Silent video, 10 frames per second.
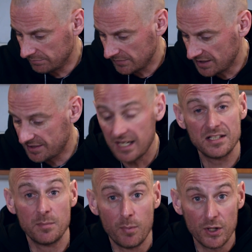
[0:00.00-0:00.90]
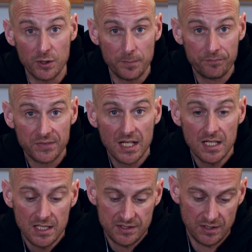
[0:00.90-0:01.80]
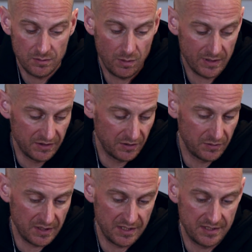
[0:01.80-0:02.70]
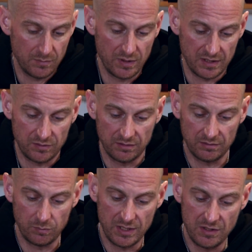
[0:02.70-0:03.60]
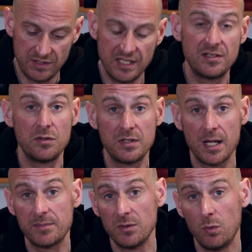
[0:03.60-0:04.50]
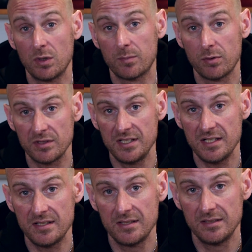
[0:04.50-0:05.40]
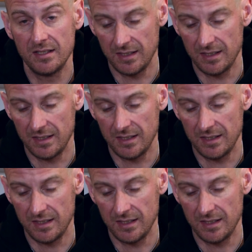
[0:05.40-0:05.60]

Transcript: starting to boil. So what we're going to do is we use these 2 cups of water process.